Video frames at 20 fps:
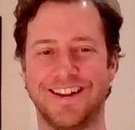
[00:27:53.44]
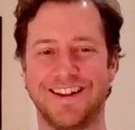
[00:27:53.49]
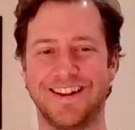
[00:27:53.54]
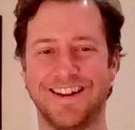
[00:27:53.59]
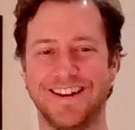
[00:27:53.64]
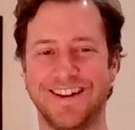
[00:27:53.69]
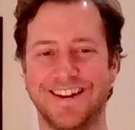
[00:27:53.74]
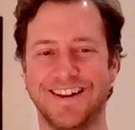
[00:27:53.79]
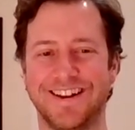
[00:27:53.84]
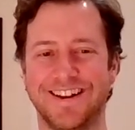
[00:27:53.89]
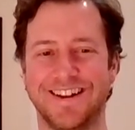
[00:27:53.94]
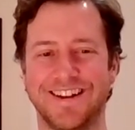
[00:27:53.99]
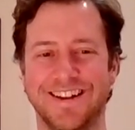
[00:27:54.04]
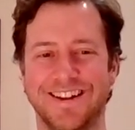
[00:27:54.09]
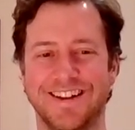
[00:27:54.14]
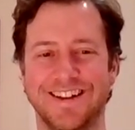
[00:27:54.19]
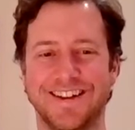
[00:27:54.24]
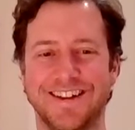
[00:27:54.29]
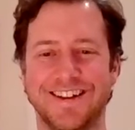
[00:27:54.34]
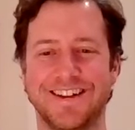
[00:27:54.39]

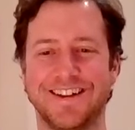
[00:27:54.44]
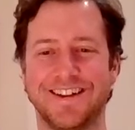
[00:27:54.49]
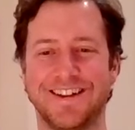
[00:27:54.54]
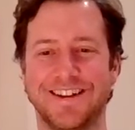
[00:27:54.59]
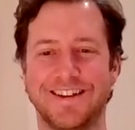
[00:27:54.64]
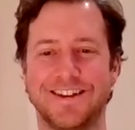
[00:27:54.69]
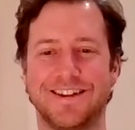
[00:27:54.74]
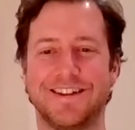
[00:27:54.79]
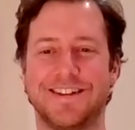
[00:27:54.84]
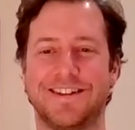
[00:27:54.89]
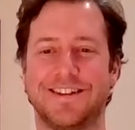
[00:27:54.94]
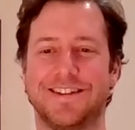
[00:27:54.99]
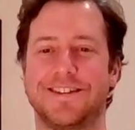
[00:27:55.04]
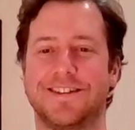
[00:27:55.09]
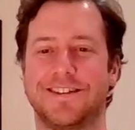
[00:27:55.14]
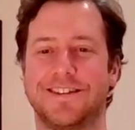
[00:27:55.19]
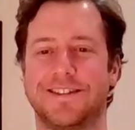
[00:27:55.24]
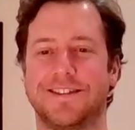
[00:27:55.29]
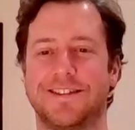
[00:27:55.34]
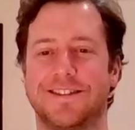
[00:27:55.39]

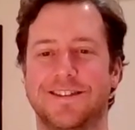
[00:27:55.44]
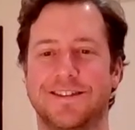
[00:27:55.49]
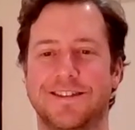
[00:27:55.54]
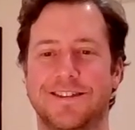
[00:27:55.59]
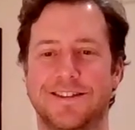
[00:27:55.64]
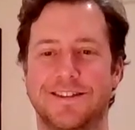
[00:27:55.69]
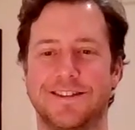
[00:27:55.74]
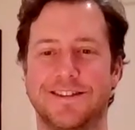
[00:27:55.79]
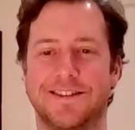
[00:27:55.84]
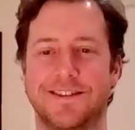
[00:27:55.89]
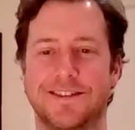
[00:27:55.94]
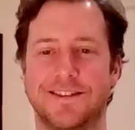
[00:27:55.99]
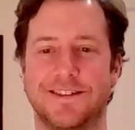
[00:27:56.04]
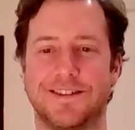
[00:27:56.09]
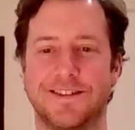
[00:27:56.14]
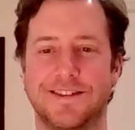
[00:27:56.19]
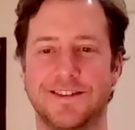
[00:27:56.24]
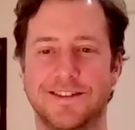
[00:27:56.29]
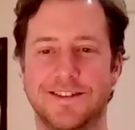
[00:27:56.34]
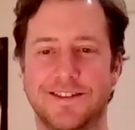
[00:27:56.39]

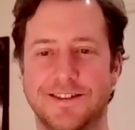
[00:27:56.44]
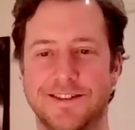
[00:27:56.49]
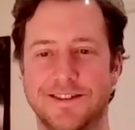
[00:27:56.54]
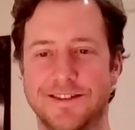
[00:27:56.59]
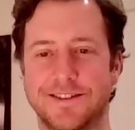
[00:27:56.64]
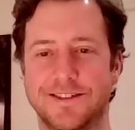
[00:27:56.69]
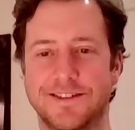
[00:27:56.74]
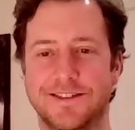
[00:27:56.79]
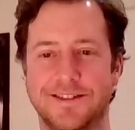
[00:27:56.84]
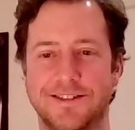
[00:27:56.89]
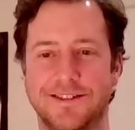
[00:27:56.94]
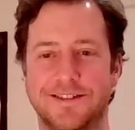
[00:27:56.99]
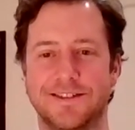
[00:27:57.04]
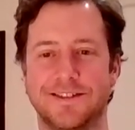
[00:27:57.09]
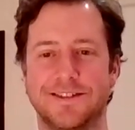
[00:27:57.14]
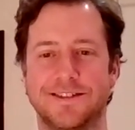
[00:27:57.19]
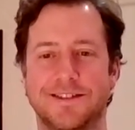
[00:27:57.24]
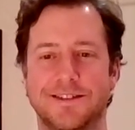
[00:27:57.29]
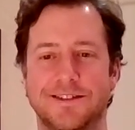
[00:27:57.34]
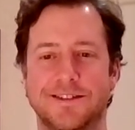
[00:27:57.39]

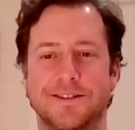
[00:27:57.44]
This person isn't speaking.